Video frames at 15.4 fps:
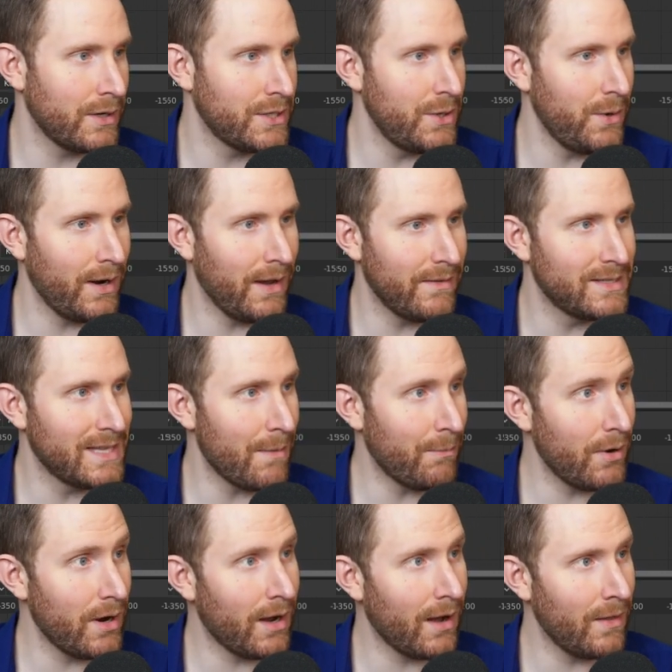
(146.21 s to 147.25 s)
So you can have
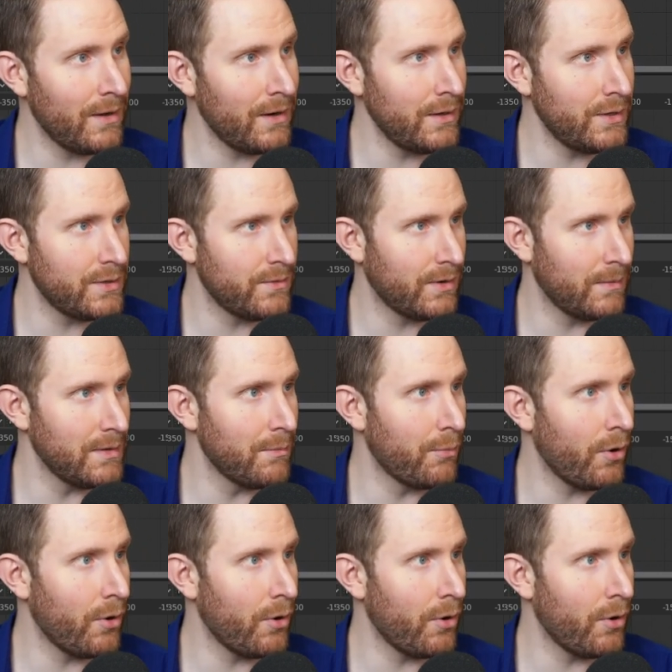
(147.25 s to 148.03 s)
separate colors from the